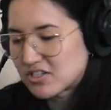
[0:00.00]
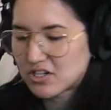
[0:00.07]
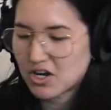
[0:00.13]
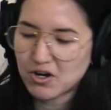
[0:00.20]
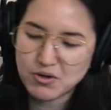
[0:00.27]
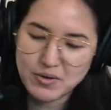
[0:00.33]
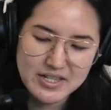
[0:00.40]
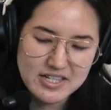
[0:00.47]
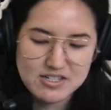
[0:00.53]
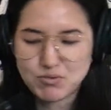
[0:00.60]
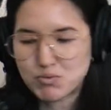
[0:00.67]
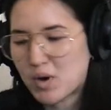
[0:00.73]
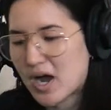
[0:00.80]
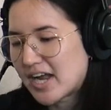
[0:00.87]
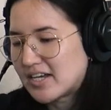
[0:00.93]
go in this
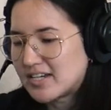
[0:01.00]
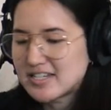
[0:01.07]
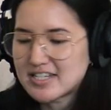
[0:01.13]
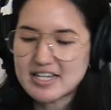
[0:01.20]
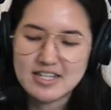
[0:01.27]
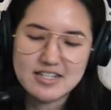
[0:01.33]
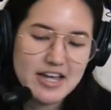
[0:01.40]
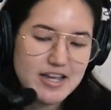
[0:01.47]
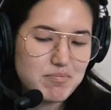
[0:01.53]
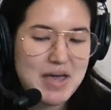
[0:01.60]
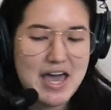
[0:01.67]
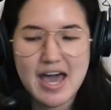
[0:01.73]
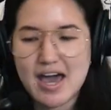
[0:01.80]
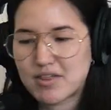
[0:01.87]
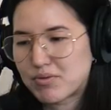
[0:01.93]
winding like
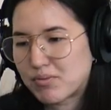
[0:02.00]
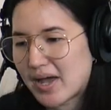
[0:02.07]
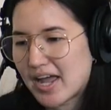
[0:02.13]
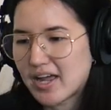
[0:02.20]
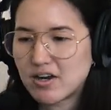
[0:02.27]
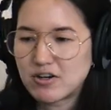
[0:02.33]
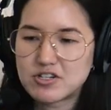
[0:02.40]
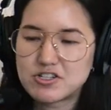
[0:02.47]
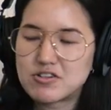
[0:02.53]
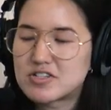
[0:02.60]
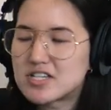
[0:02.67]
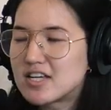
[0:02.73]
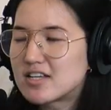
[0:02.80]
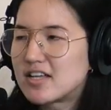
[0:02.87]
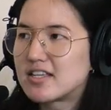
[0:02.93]
pathway or
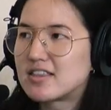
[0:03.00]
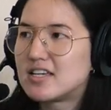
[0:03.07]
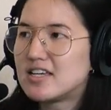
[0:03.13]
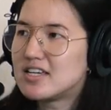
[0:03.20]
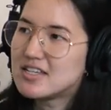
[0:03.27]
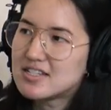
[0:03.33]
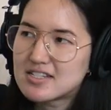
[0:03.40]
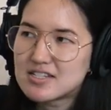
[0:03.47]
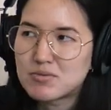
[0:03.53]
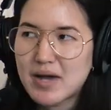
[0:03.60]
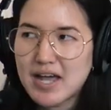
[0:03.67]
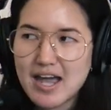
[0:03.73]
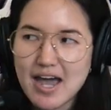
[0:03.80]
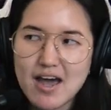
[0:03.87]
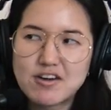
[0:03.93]
don't take like the easy
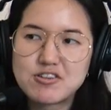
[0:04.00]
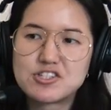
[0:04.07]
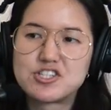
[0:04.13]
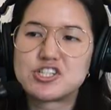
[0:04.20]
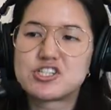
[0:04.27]
way out.